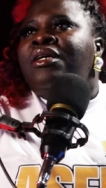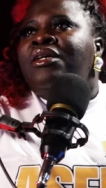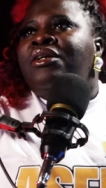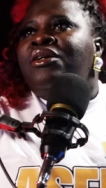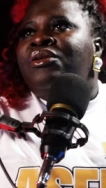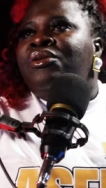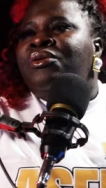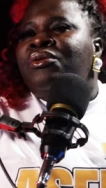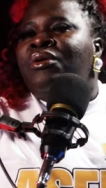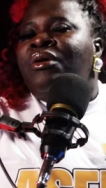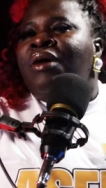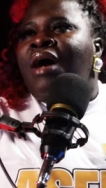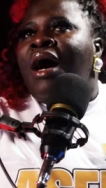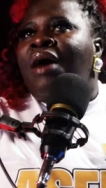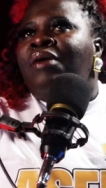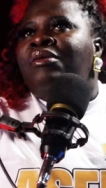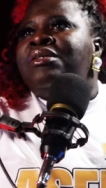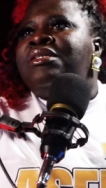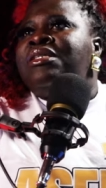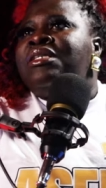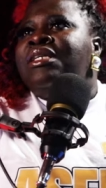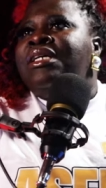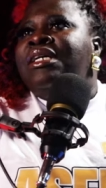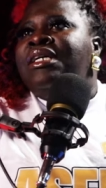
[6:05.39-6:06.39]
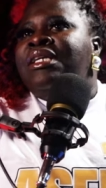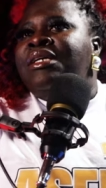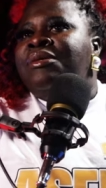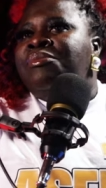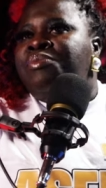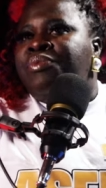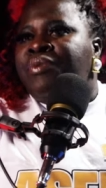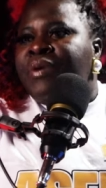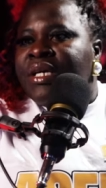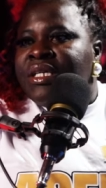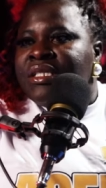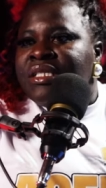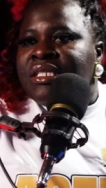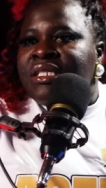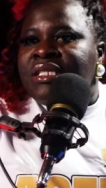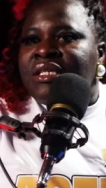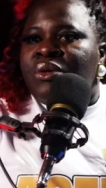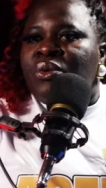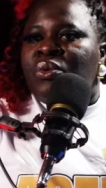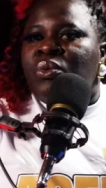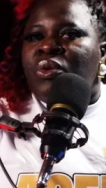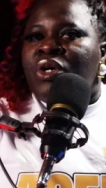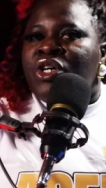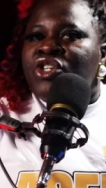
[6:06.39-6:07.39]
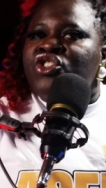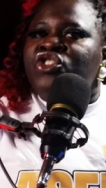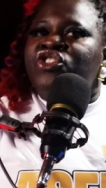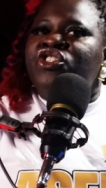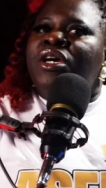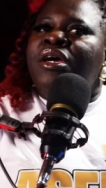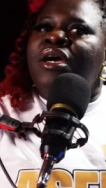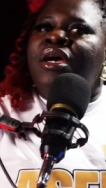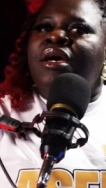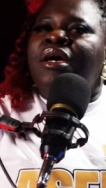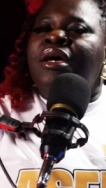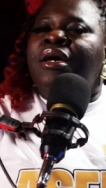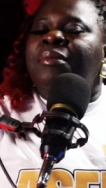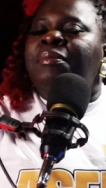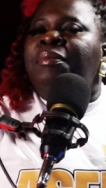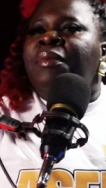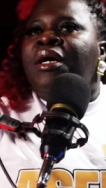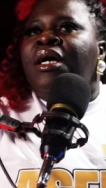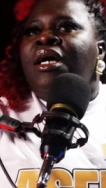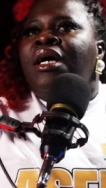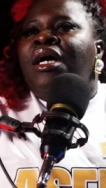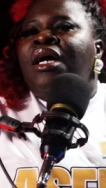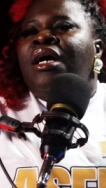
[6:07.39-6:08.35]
You know, I was leading praises and worship. Mm.